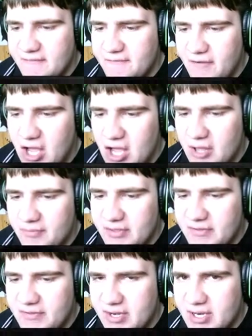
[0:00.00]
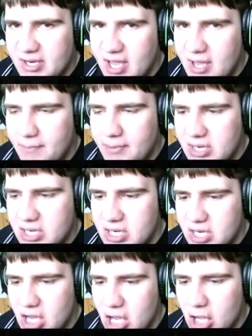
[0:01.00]
um, this didn't happen, you
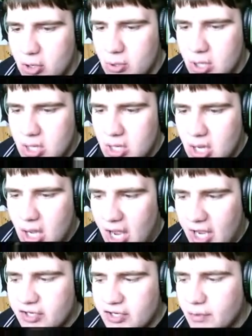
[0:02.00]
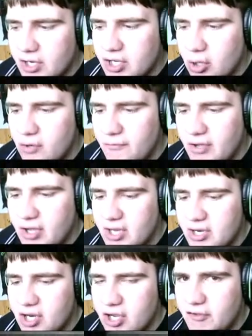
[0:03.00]
know. I just want to go over a
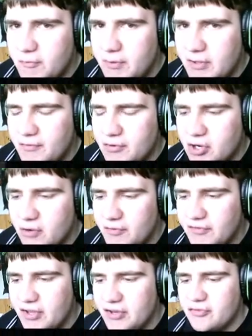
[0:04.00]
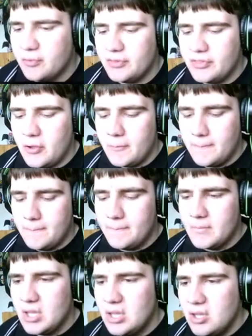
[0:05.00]
nice, peaceful conversation with you.
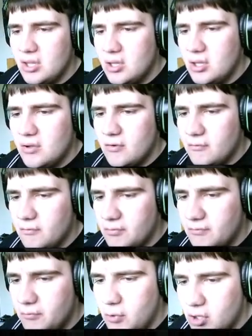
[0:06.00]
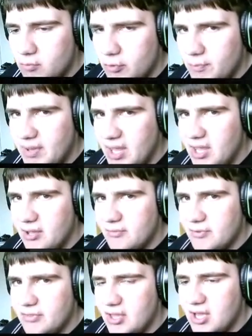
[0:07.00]
One would be
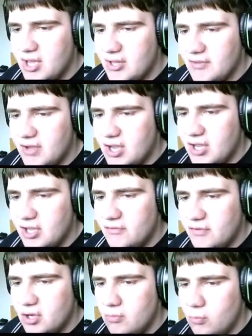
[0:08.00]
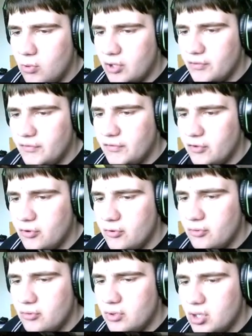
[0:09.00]
that I don't want to,
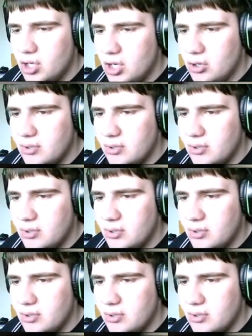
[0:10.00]
you know, get